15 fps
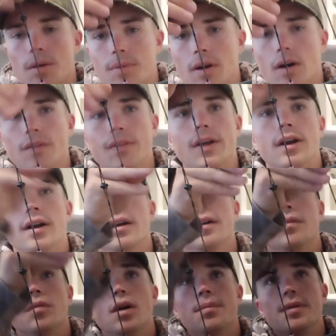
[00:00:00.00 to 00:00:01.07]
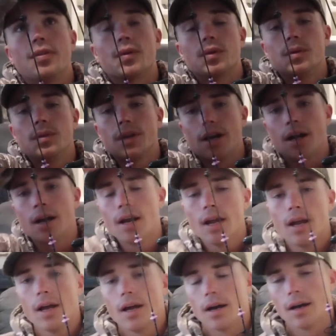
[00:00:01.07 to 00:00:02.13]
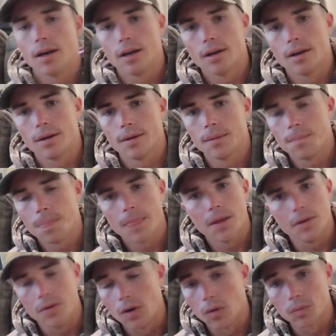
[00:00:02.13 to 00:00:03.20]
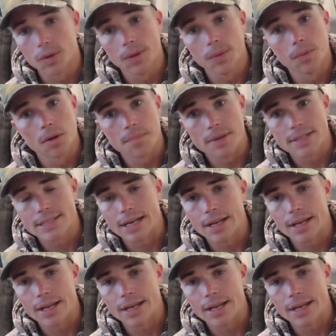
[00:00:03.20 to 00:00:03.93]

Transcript: rub it on there, rub it through there, you don't really want to miss